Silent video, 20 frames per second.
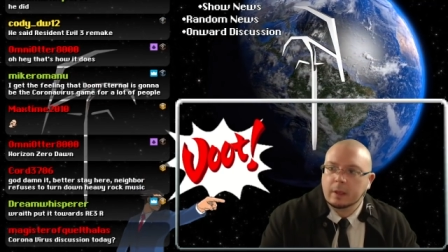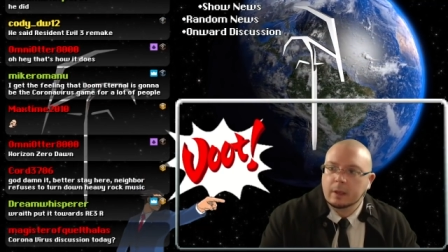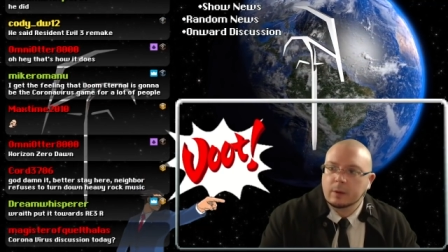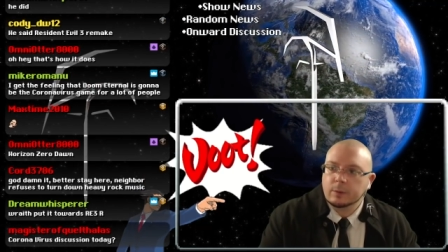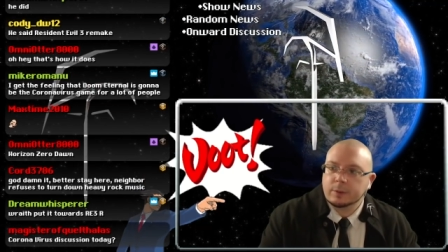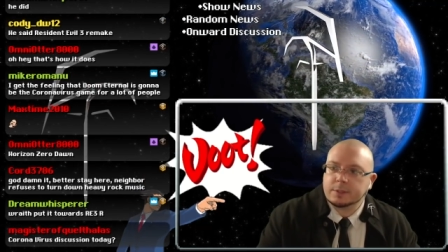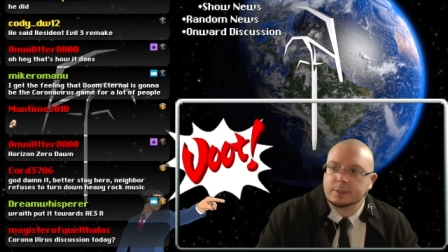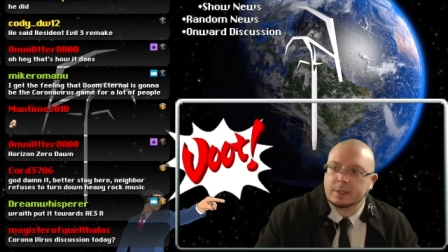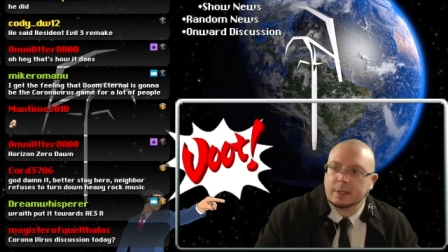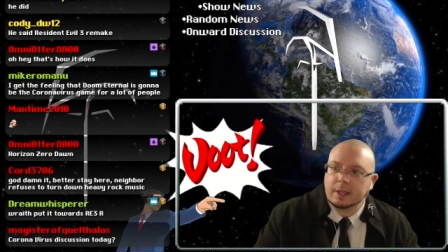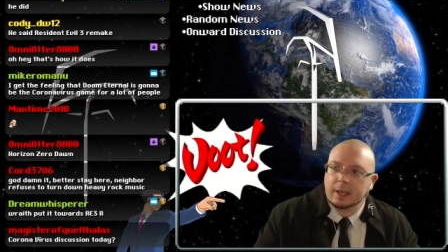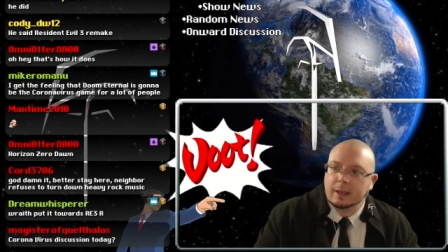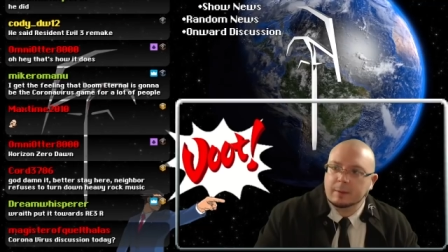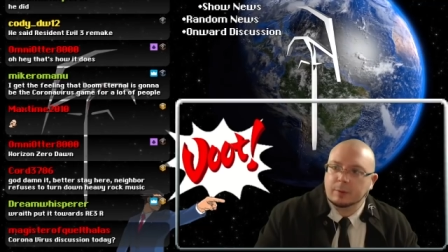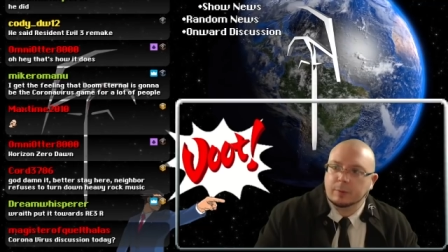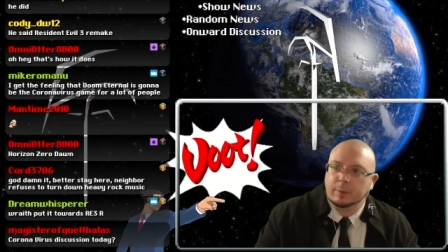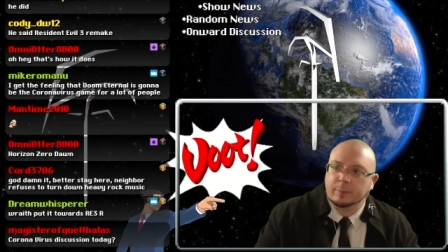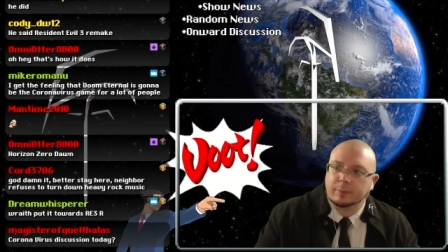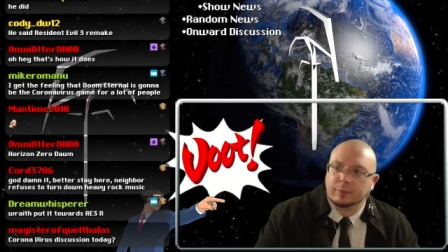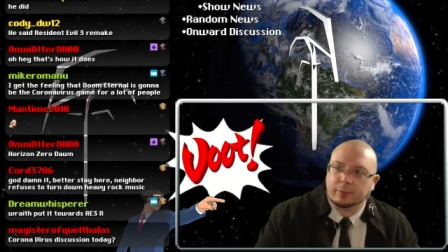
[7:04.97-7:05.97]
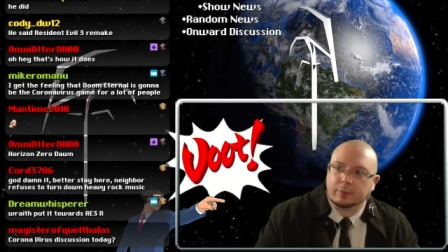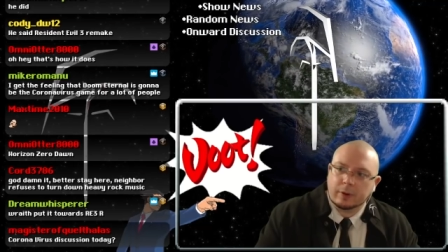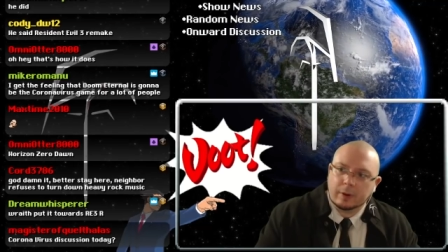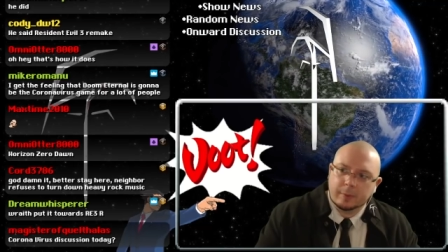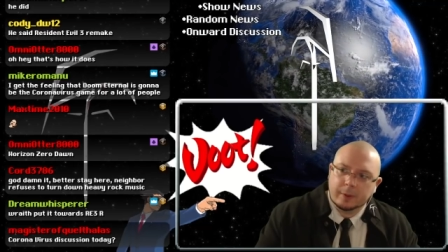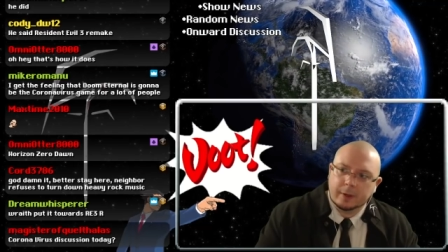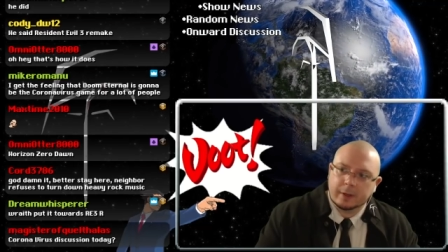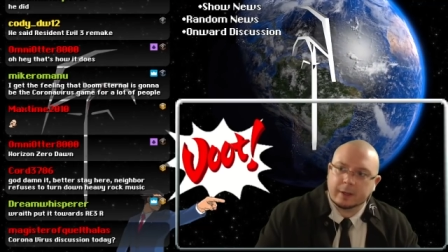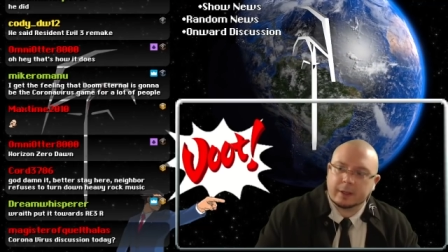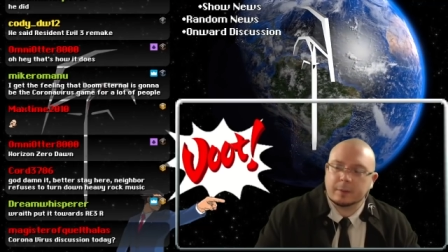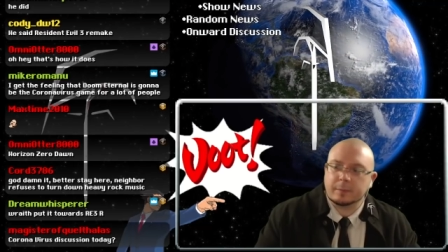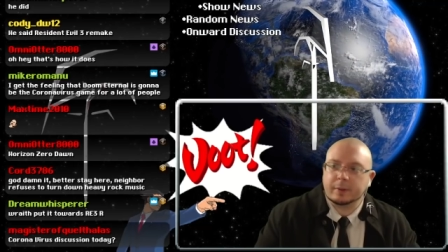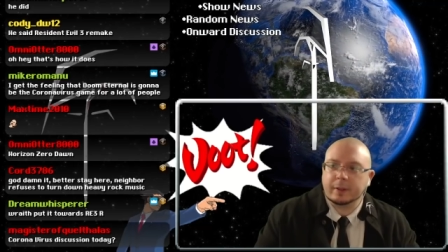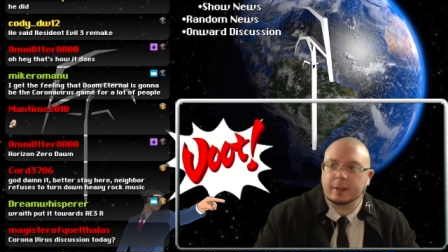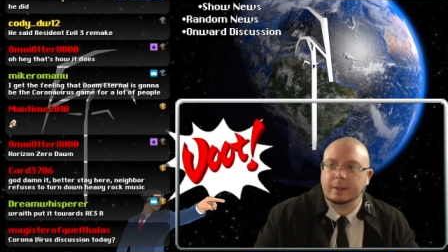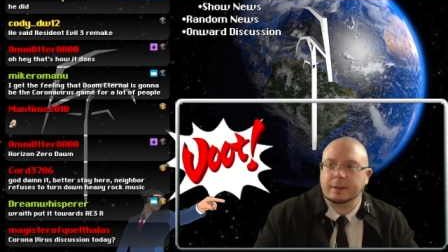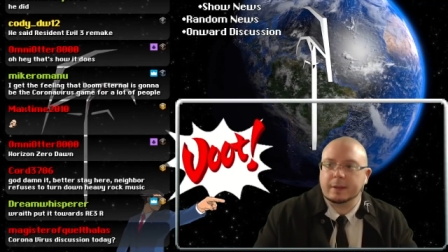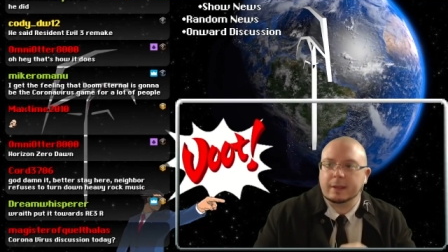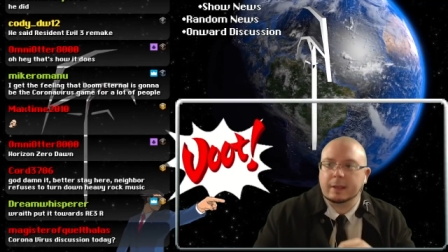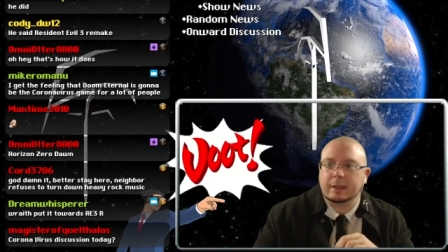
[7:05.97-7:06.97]
which is a game that we're probably not going to play
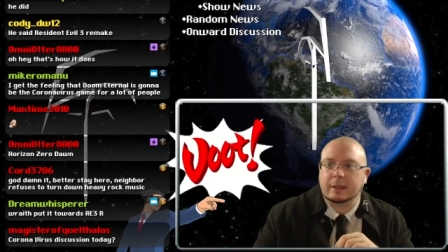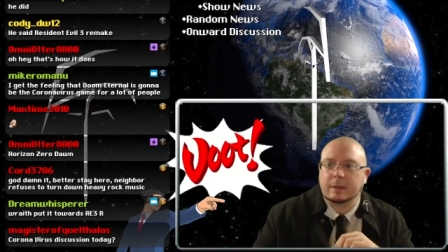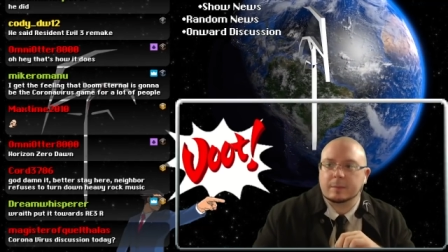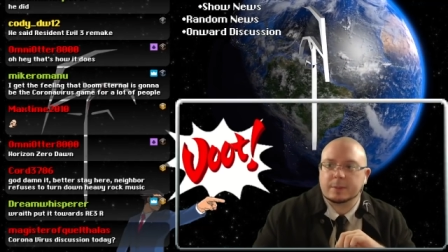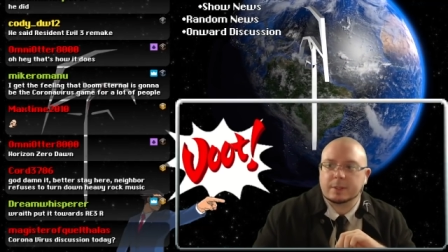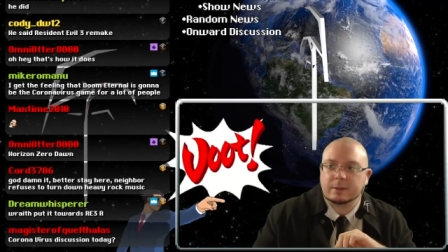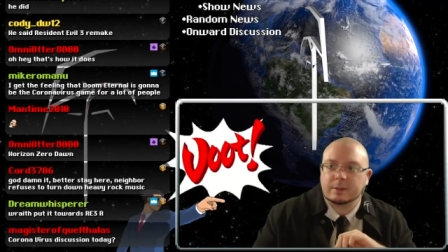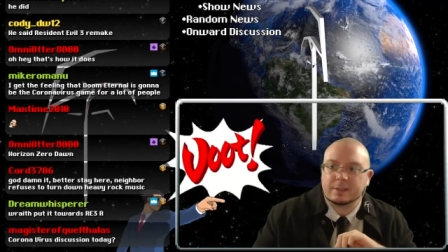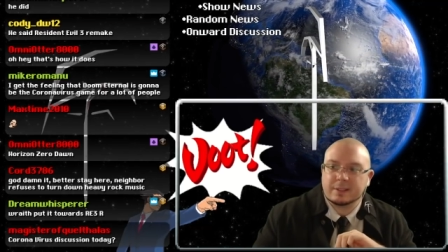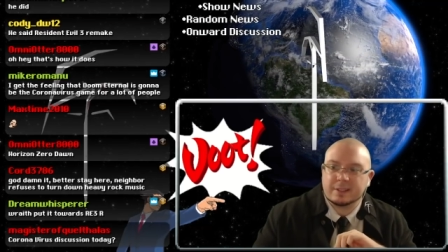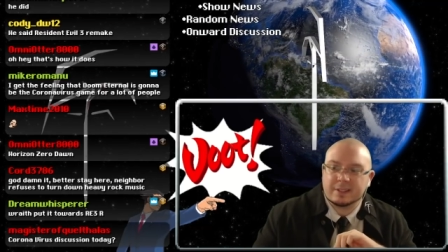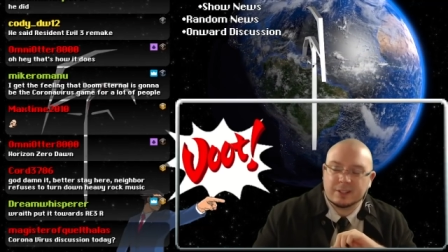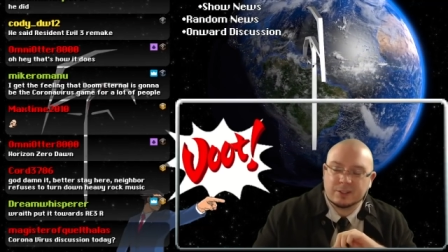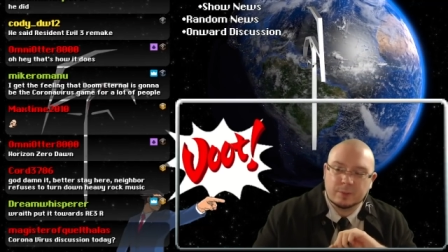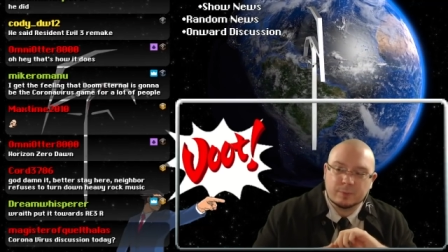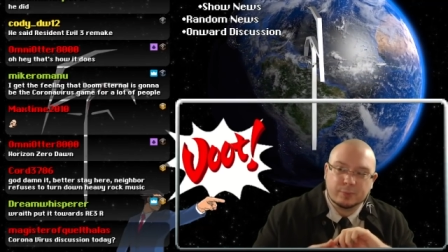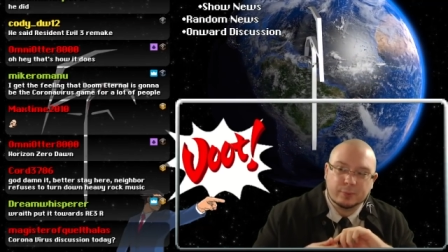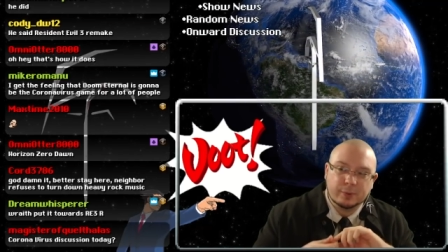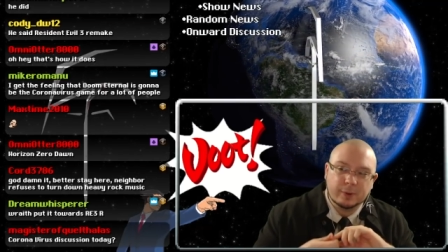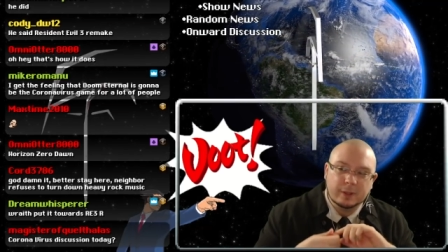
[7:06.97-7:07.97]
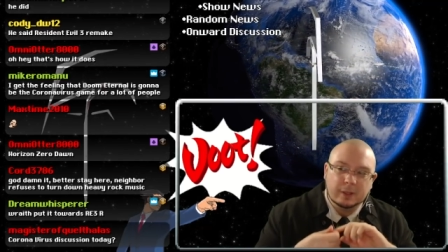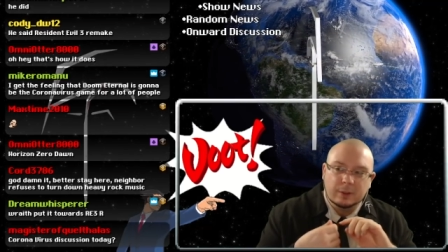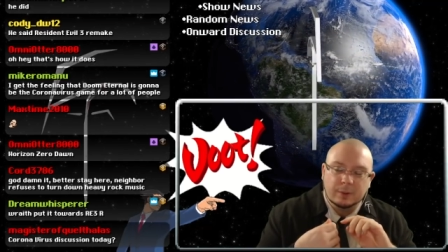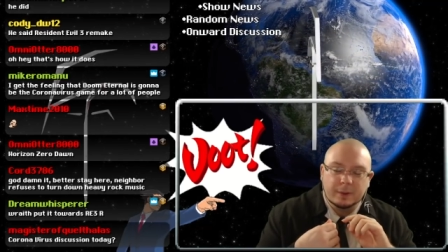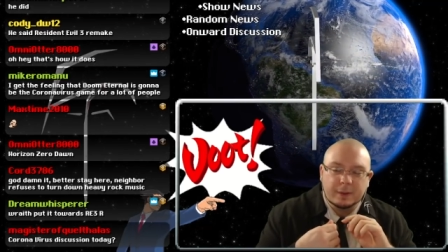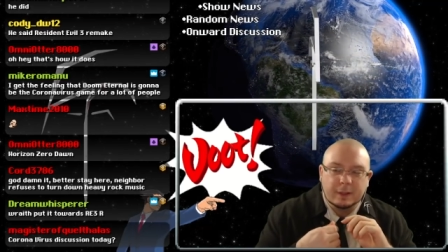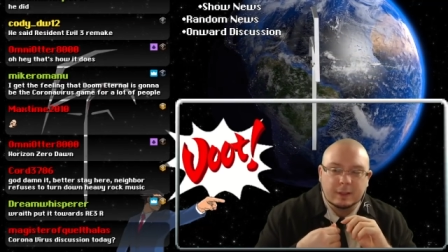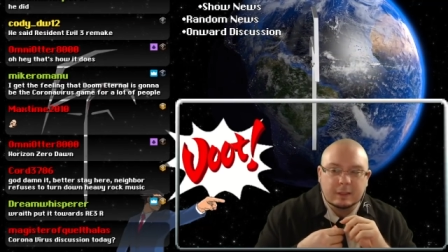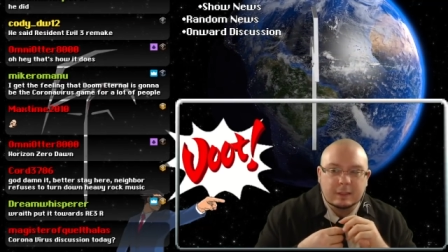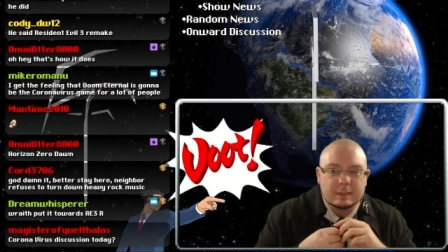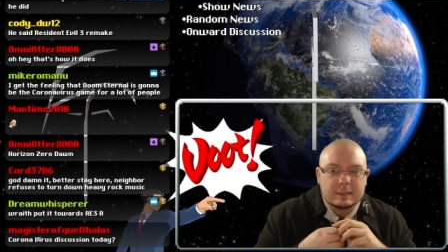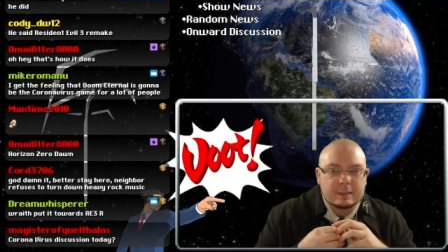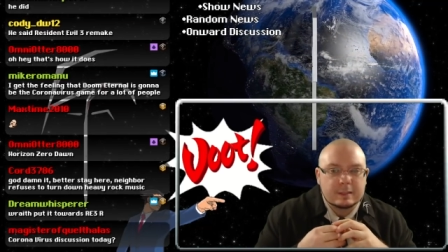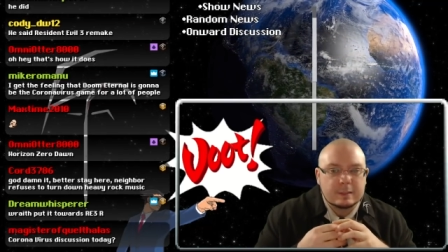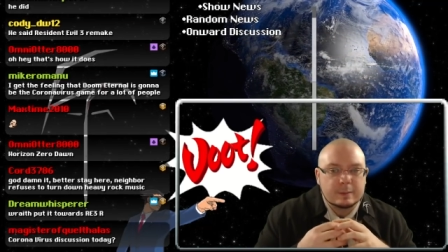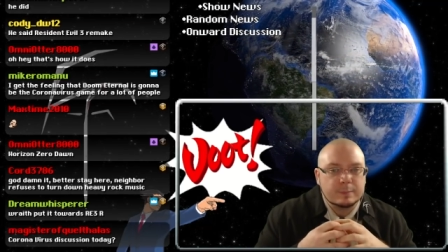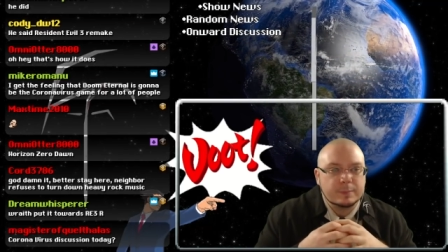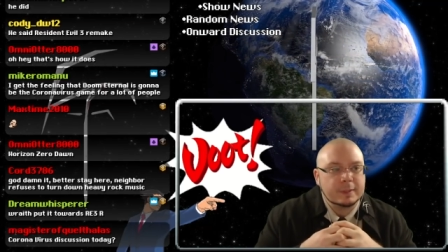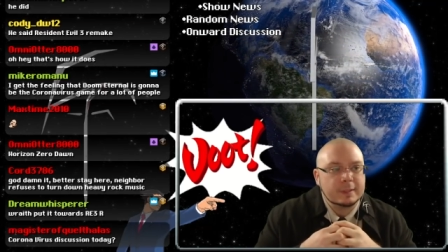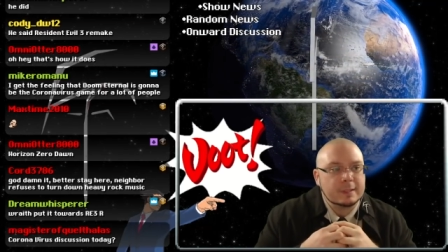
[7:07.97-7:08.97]
the day it comes out, because it's actually pretty low on the
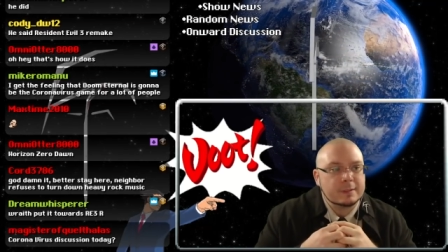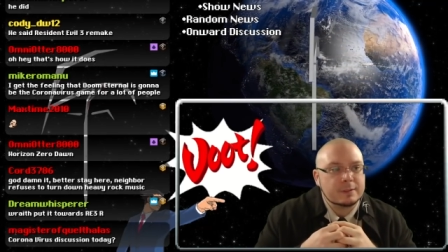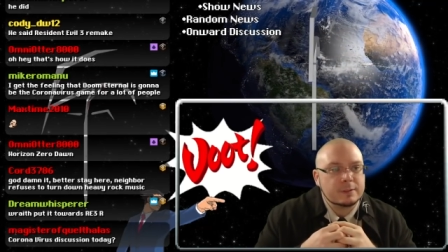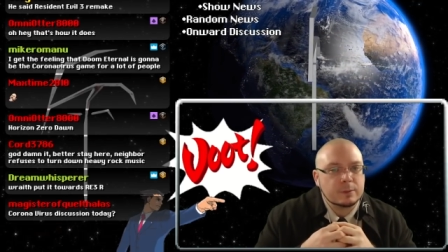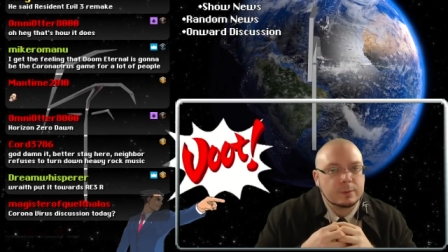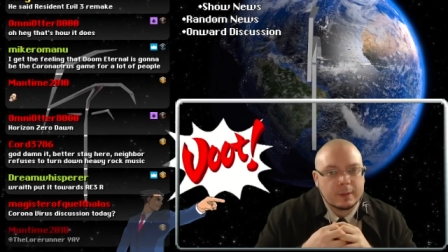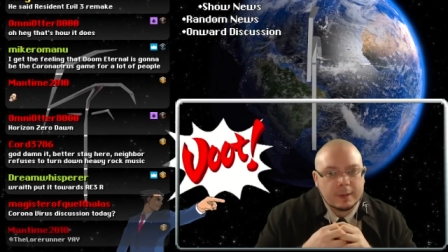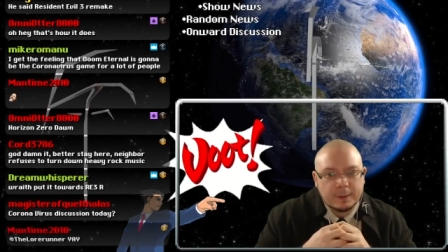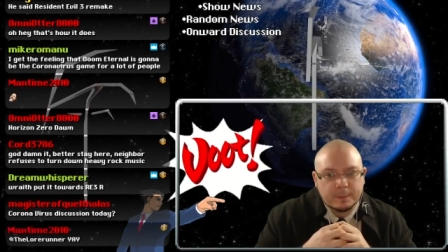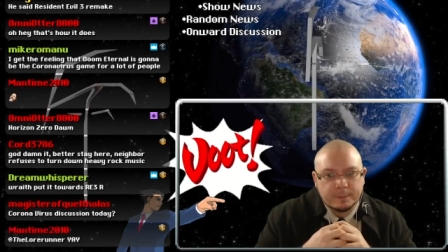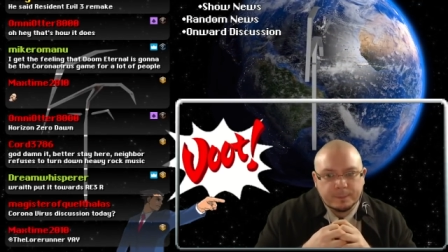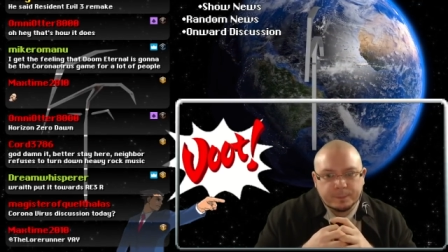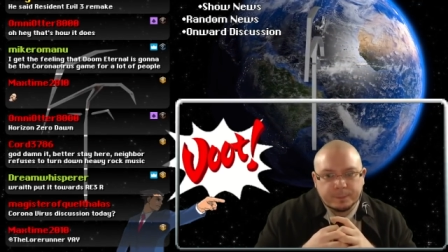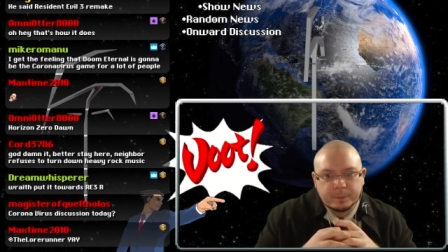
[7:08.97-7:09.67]
list, but that's okay.